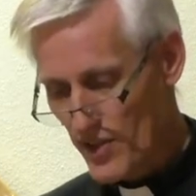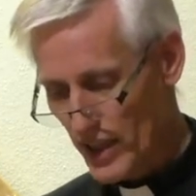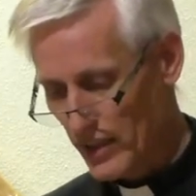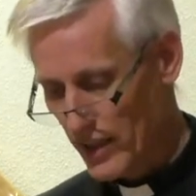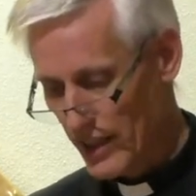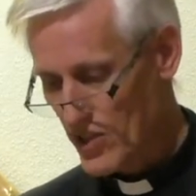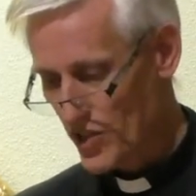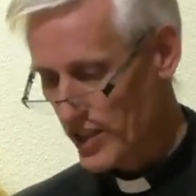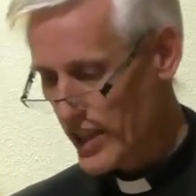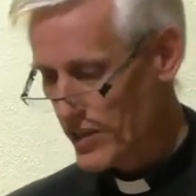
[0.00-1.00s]
that light
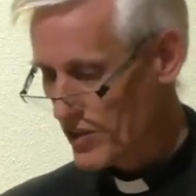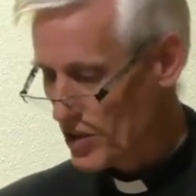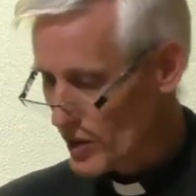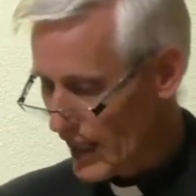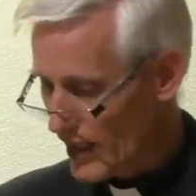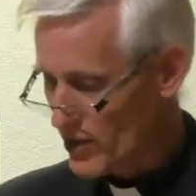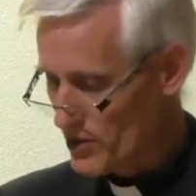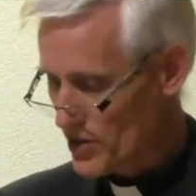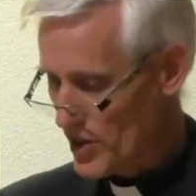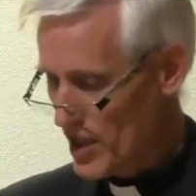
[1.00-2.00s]
or let it go
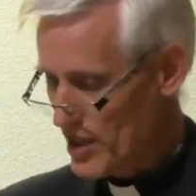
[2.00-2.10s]
out,